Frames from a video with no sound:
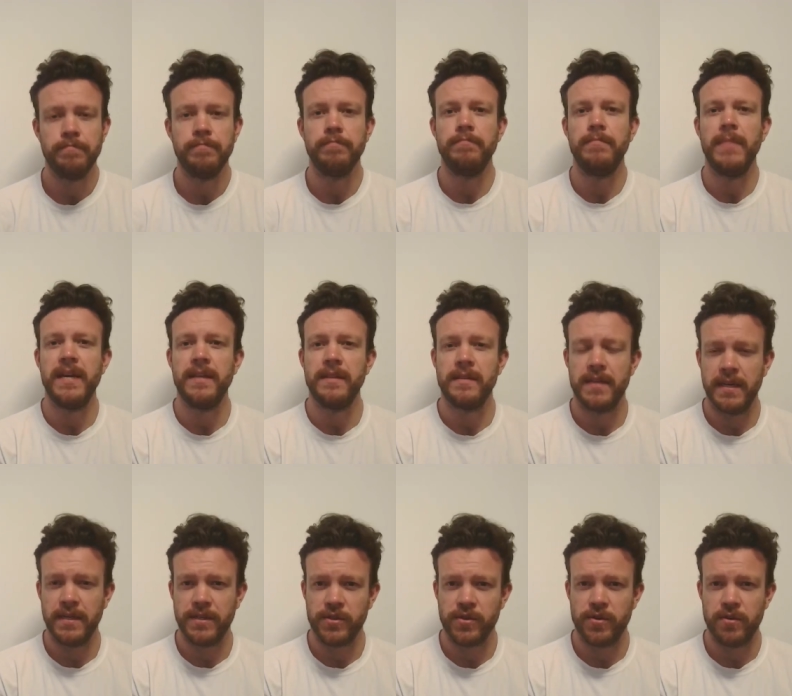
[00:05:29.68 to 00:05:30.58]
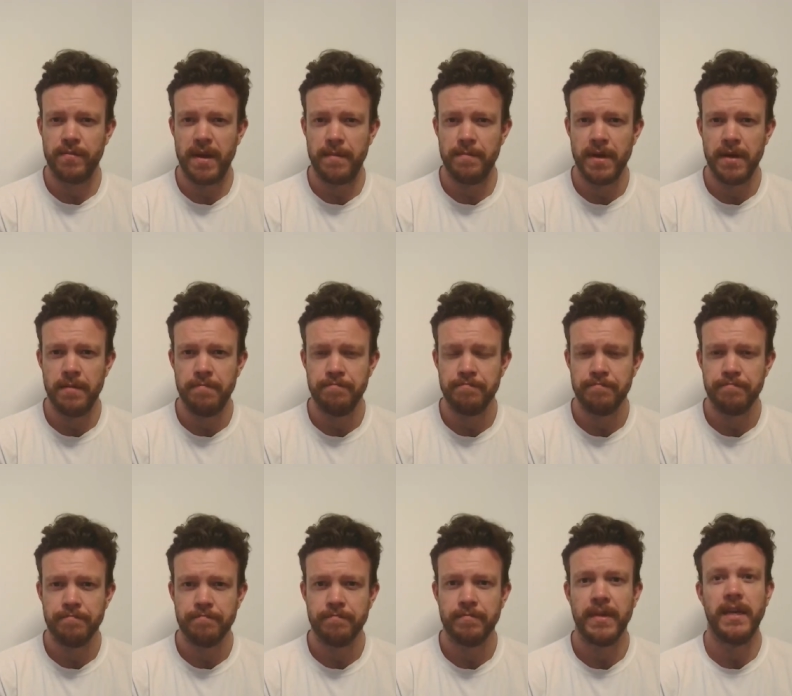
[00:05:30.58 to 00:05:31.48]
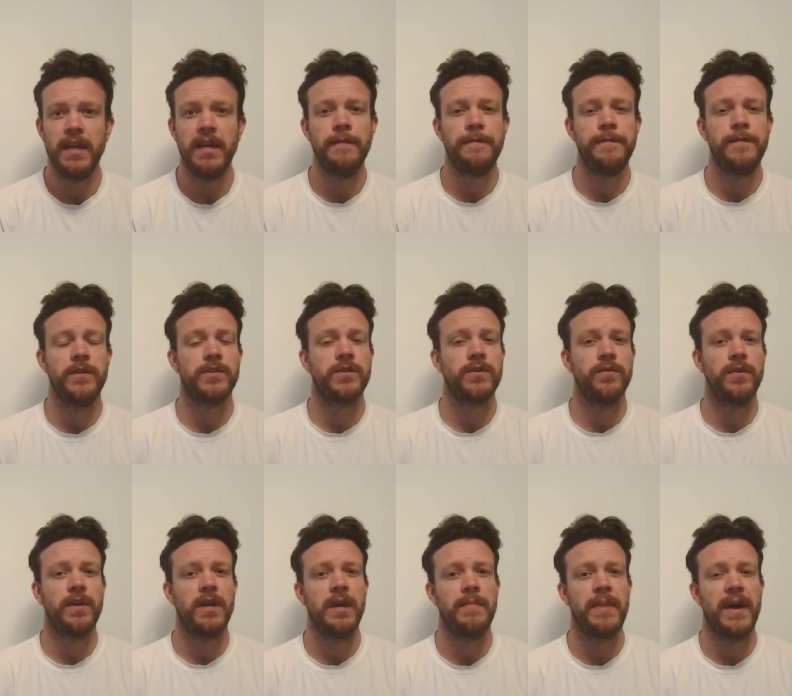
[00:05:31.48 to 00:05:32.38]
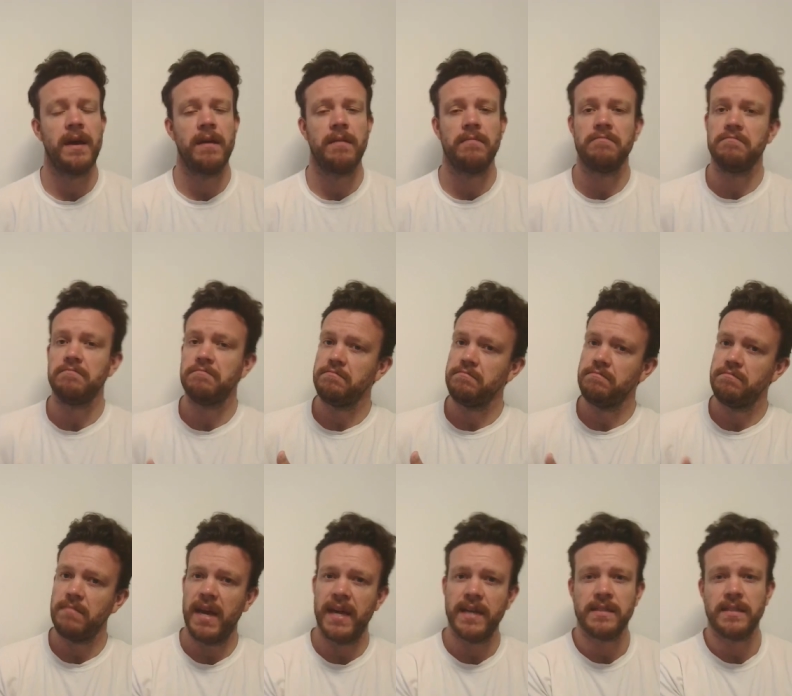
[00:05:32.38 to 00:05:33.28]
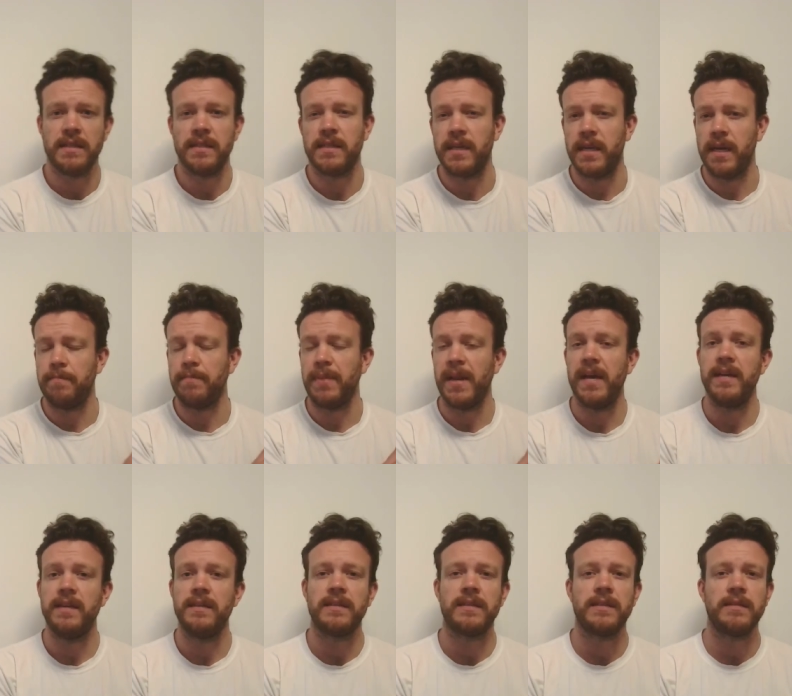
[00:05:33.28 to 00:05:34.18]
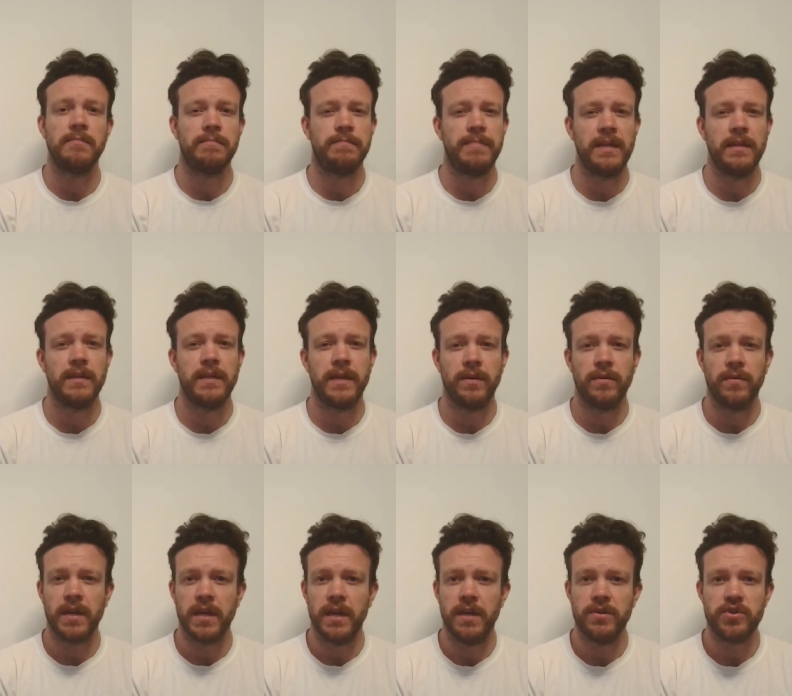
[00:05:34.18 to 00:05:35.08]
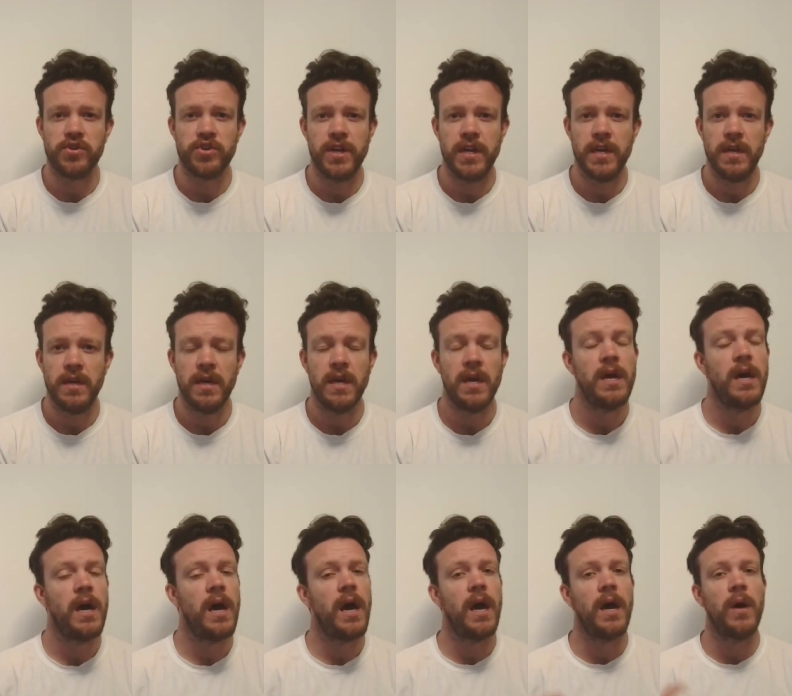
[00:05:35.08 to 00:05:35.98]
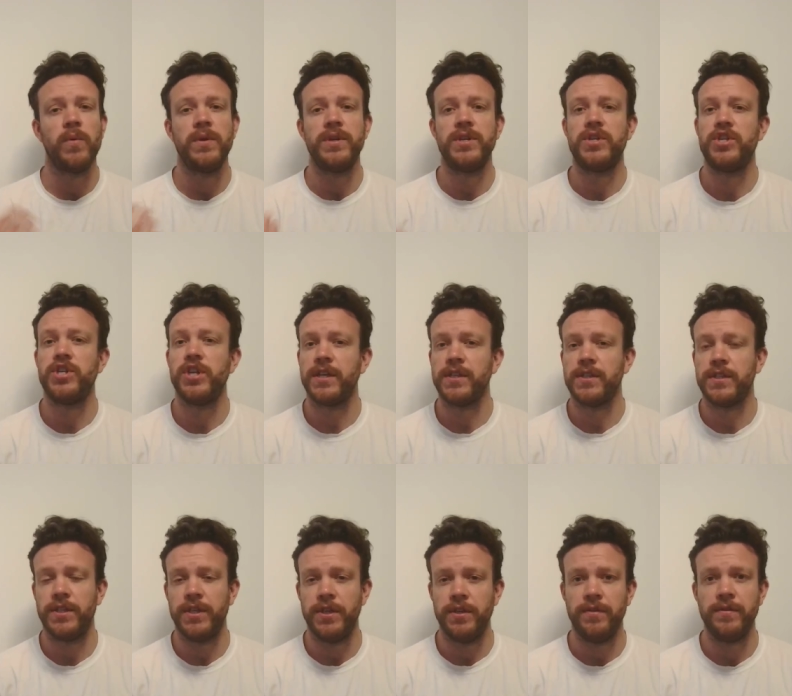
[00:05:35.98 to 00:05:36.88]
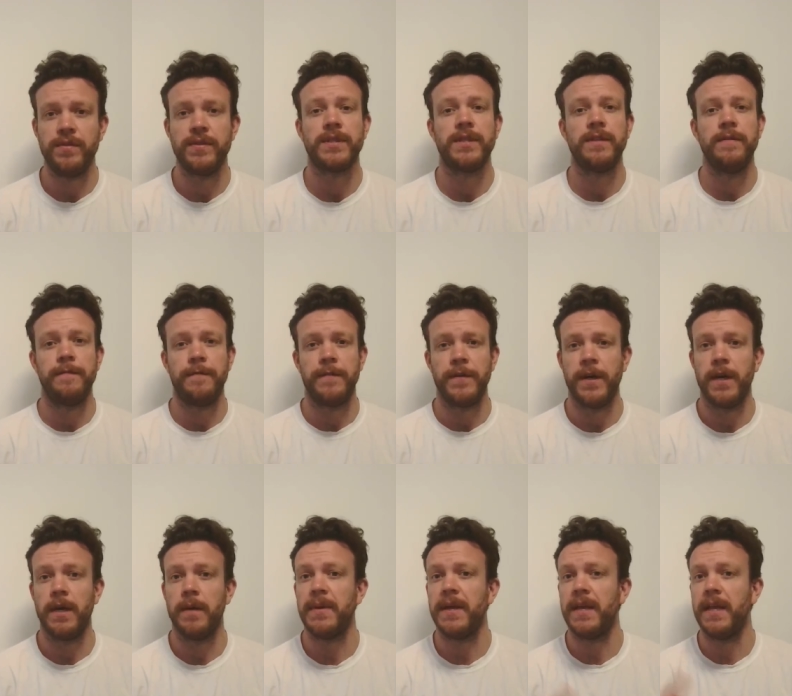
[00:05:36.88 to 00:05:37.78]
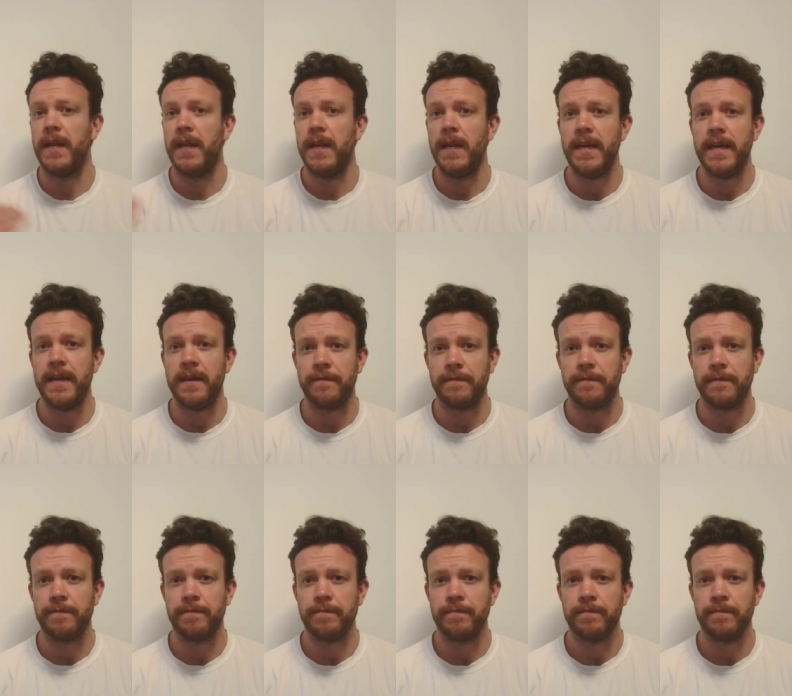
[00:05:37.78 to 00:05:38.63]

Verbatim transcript: Main things to remember, if you're talking about exiting a place, building or country, I would just use the verb leave.